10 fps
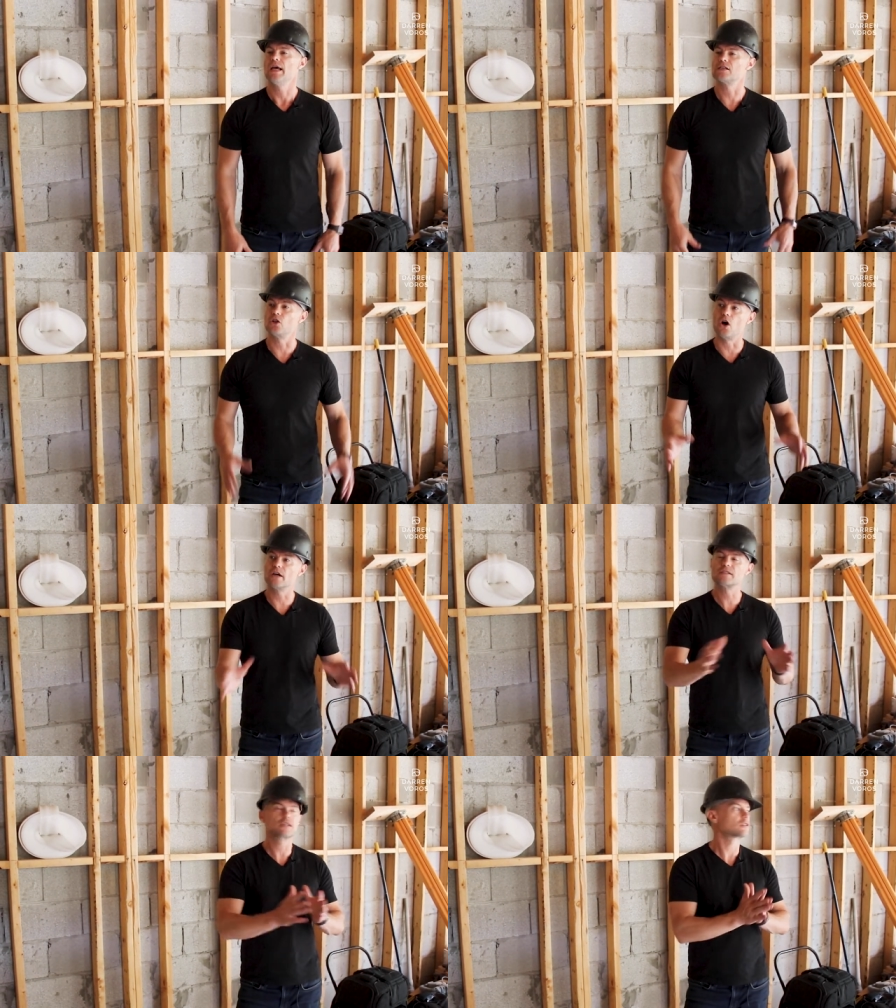As
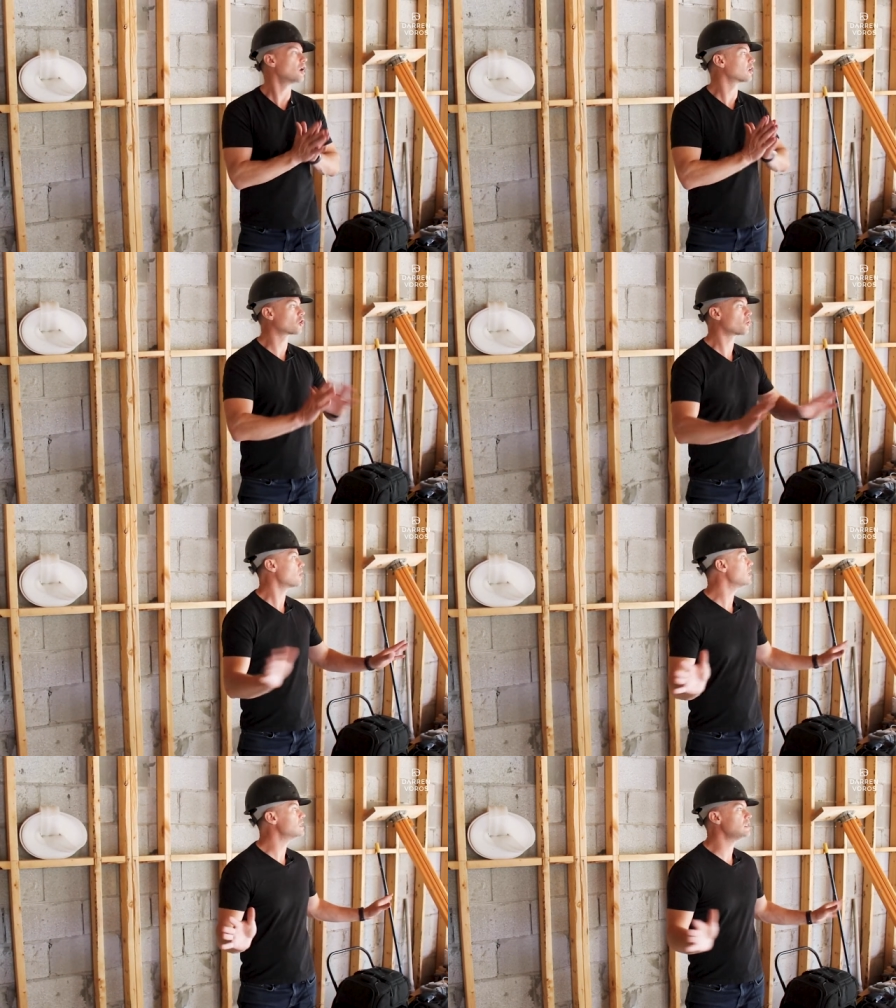long as it's not
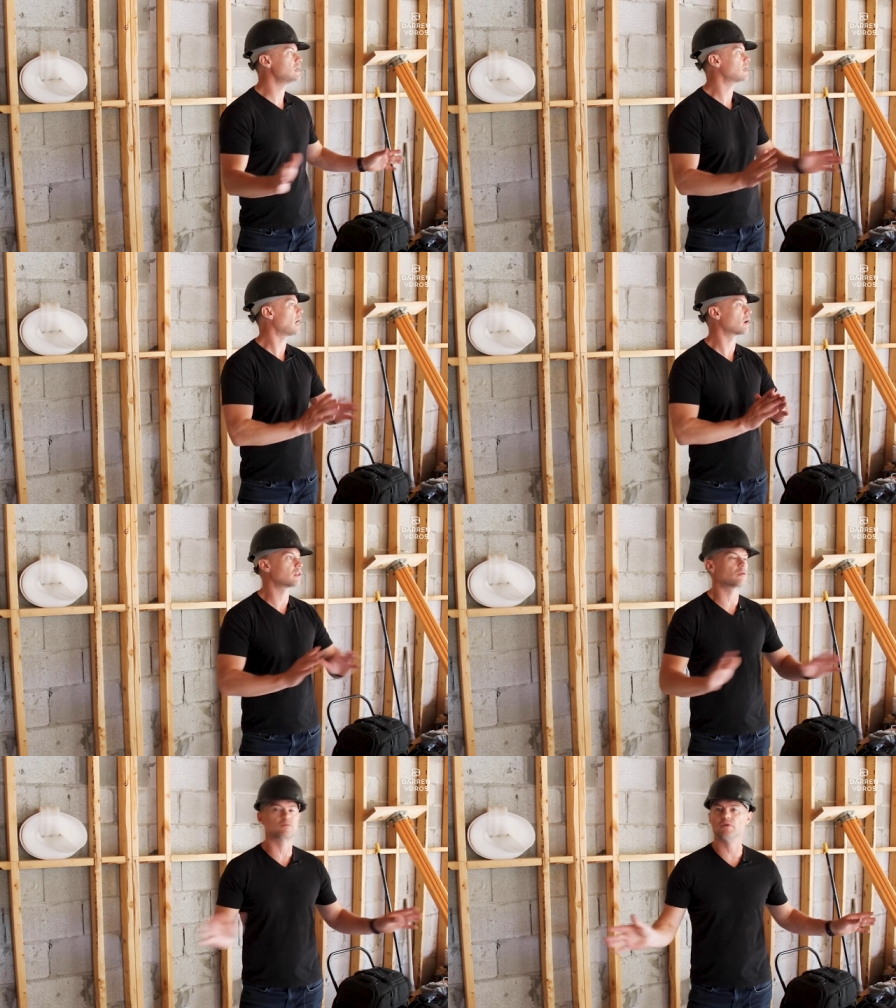crazy and out of
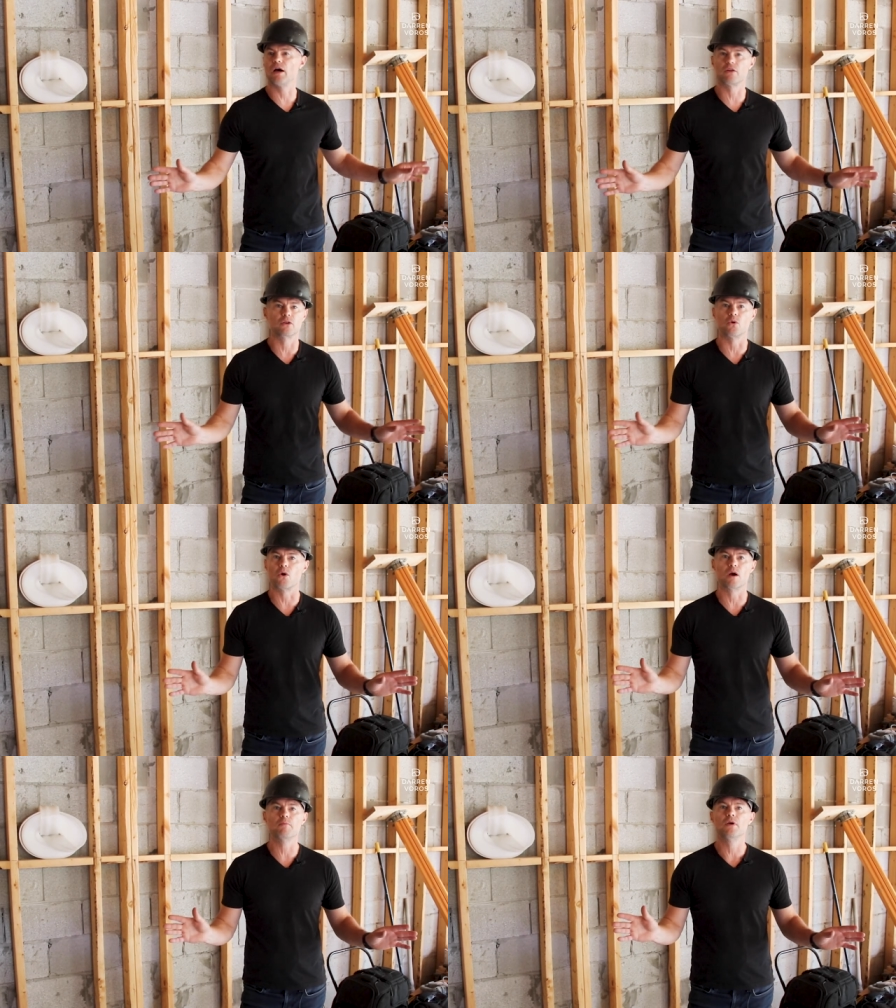the out of the
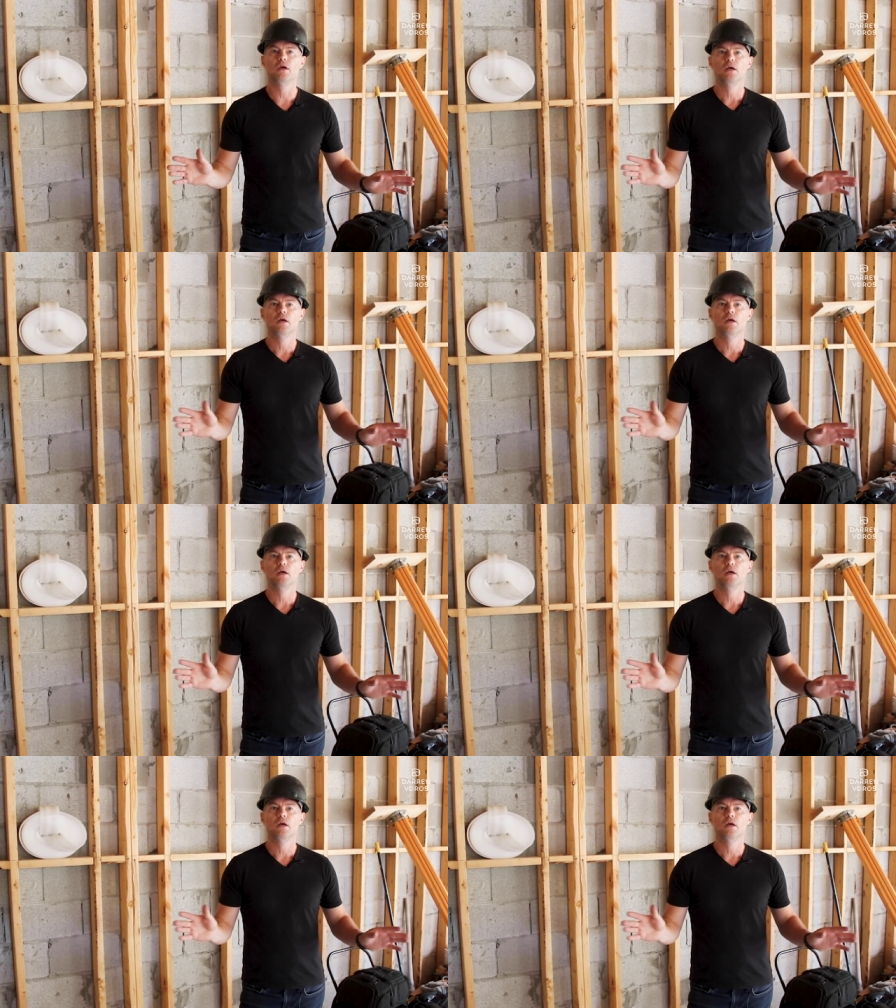norm,